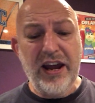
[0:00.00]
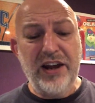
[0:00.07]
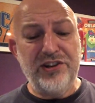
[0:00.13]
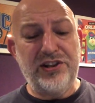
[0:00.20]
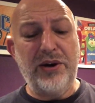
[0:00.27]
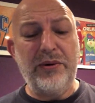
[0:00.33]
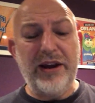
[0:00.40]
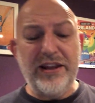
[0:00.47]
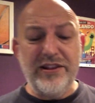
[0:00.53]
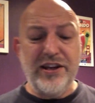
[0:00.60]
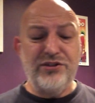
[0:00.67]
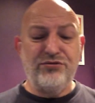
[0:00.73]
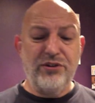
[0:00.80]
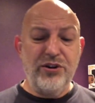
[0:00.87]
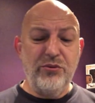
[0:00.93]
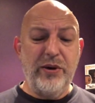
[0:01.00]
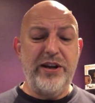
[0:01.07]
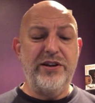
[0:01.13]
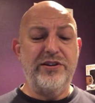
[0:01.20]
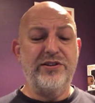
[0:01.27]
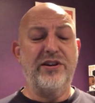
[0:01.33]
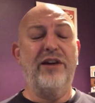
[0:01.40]
So in this run of
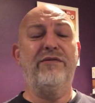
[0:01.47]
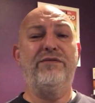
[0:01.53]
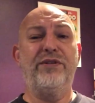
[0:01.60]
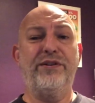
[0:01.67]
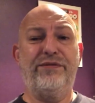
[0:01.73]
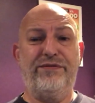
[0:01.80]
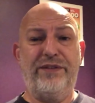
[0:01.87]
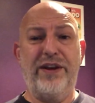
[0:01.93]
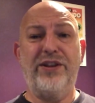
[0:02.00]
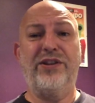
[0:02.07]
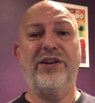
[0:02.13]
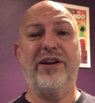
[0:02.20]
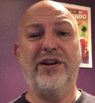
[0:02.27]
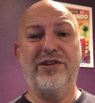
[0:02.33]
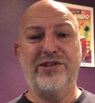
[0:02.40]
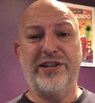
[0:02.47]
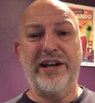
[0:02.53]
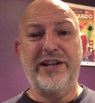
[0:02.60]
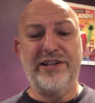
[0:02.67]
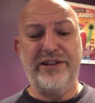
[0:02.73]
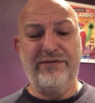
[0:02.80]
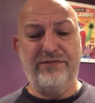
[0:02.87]
wins, for the 5th
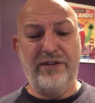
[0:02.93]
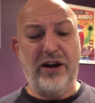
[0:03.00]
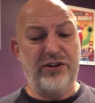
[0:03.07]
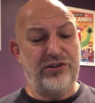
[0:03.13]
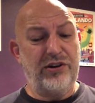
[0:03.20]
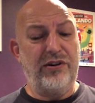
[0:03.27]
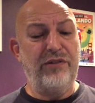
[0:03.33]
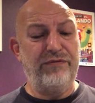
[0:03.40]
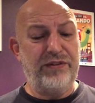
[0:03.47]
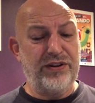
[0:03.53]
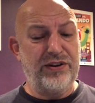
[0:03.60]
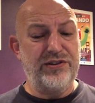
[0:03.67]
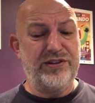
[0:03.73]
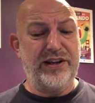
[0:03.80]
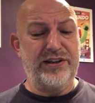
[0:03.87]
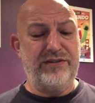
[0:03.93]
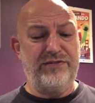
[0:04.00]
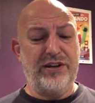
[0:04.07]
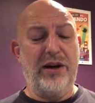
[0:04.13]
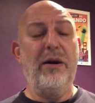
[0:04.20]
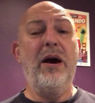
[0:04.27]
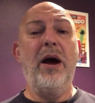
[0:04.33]
consecutive, not 5th consecutive
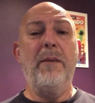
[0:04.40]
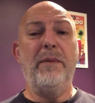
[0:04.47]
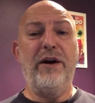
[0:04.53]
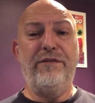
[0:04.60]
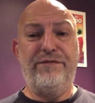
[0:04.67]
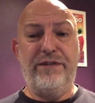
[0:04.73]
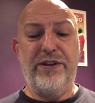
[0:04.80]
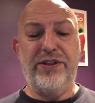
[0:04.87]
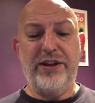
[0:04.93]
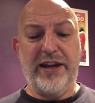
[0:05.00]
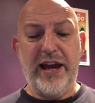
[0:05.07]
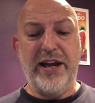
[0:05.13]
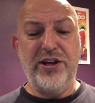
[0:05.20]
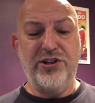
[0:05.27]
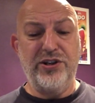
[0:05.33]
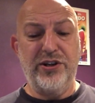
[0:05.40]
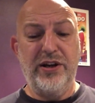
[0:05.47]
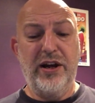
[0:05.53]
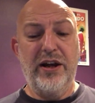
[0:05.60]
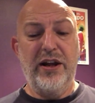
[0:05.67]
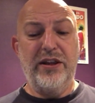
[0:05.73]
time, but a 5th occasion,